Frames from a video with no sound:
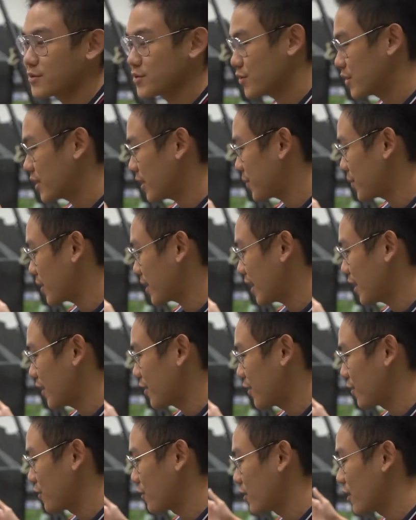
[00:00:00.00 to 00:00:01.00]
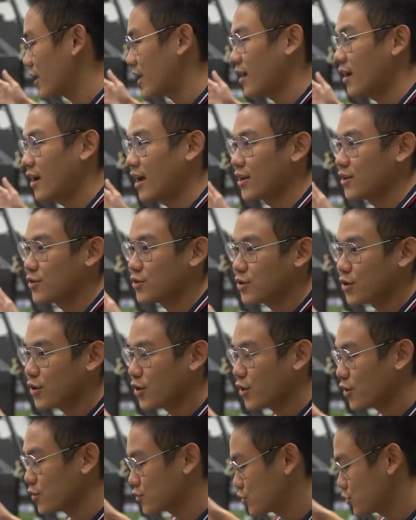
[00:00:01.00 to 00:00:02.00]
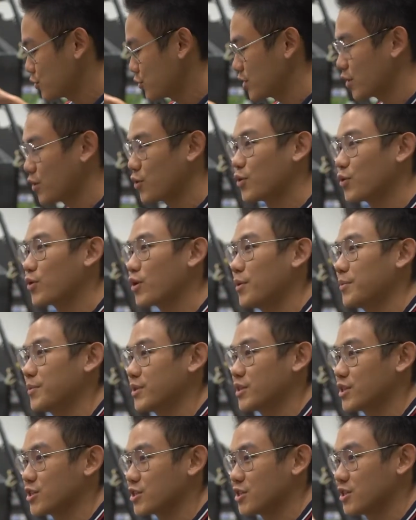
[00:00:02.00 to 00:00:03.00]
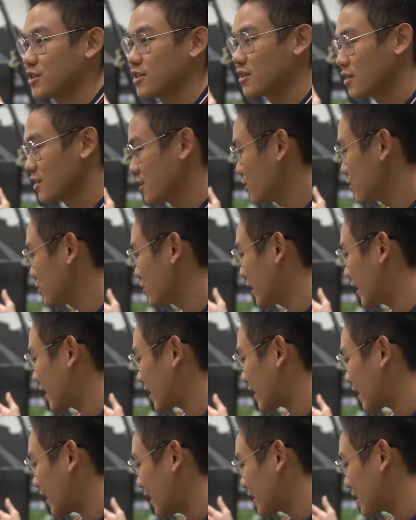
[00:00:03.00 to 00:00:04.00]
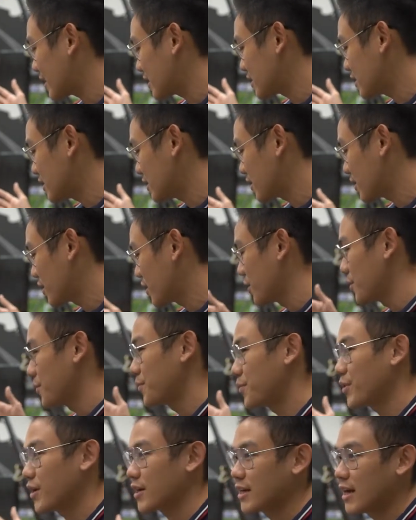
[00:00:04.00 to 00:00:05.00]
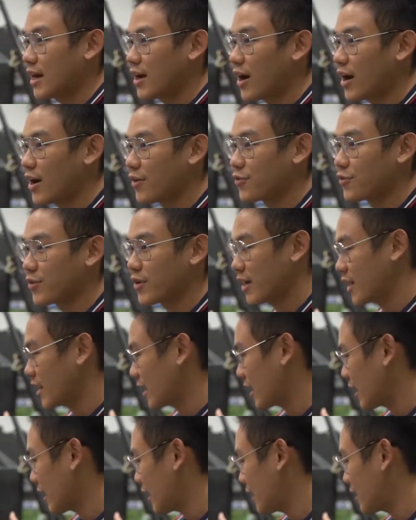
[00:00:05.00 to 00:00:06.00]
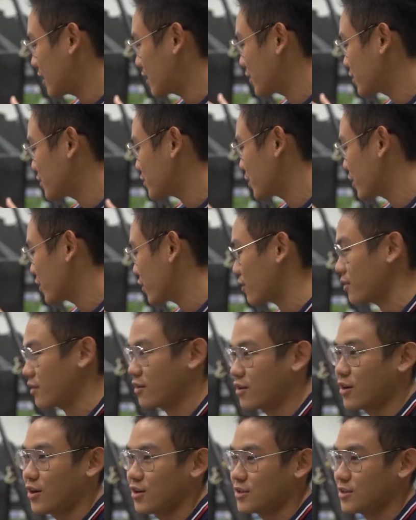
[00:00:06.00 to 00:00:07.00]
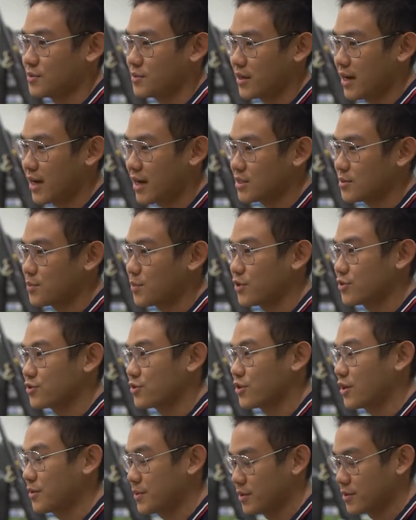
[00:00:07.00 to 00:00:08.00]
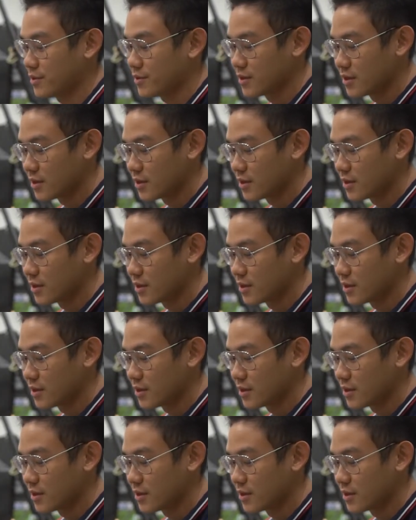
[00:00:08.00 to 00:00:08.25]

so that we can endure through the whole competition, so that the car doesn't break down halfway, and this will cause us more trouble.